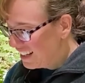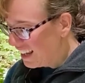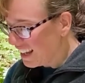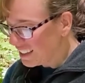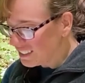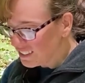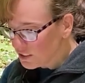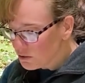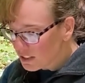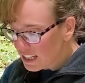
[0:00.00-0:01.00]
And
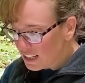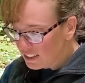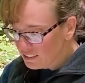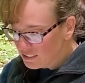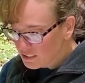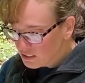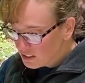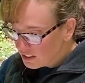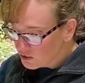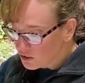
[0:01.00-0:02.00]
you can
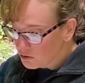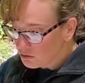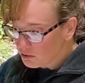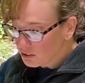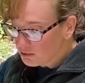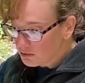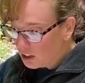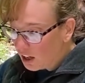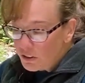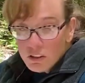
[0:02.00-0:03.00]
do
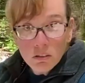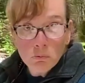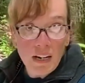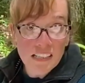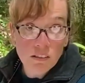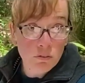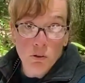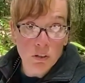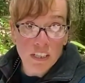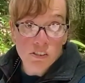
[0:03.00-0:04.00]
other ways of
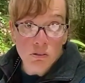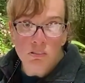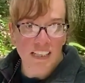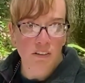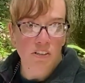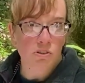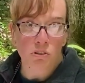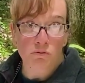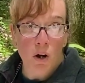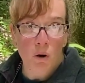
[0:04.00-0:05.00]
recording too, like you can use your
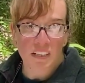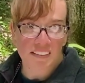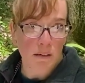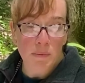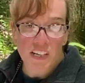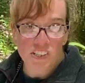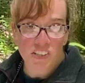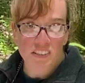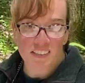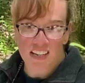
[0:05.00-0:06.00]
phone and take
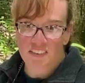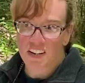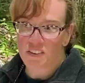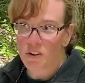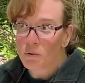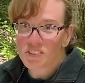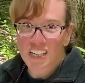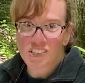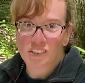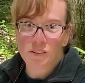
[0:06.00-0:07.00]
pictures, and then in the notes
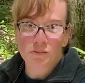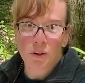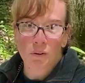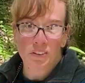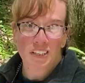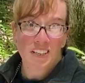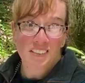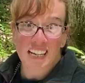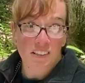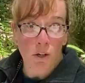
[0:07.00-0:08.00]
section of your phone,
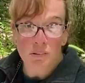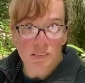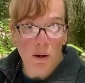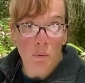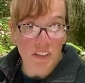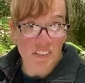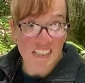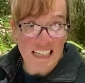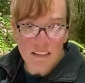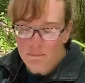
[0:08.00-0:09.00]
take notes about what you're
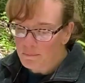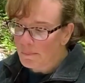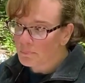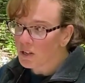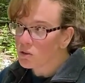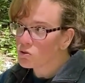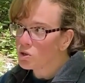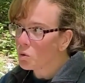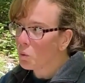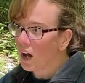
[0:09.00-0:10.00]
seeing. But you
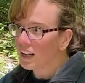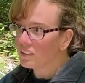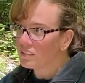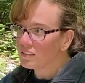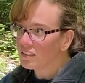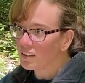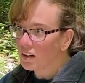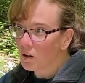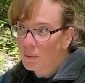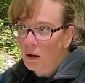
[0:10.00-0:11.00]
do want
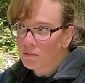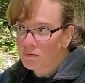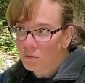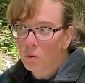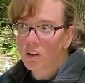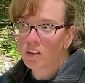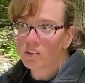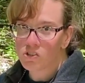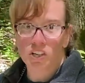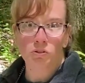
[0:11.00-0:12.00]
about 4
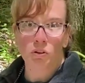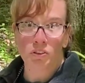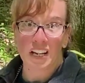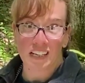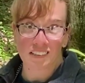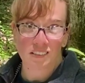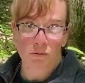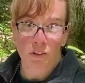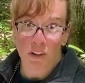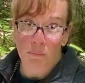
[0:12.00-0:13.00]
general things
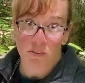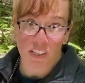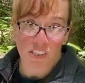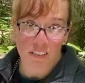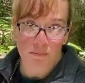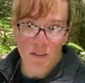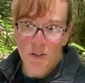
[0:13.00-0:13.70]
for your observations.